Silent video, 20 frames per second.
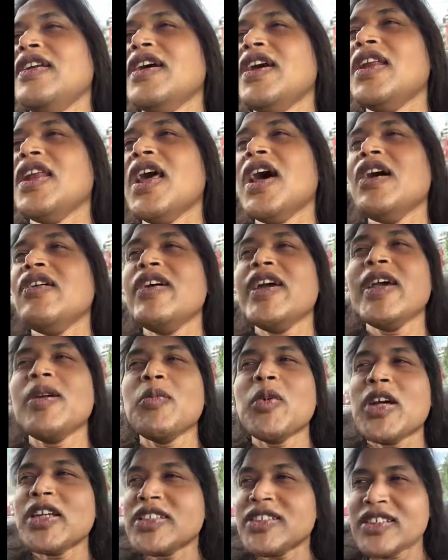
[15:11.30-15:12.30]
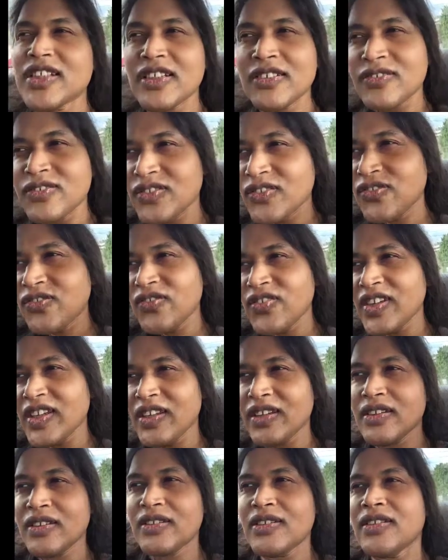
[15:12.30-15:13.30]
allowing myself to
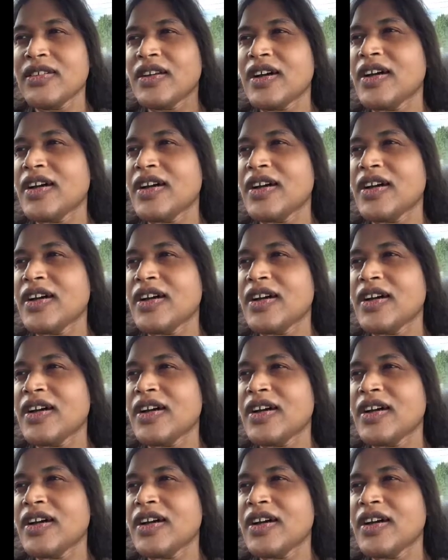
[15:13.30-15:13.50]
feel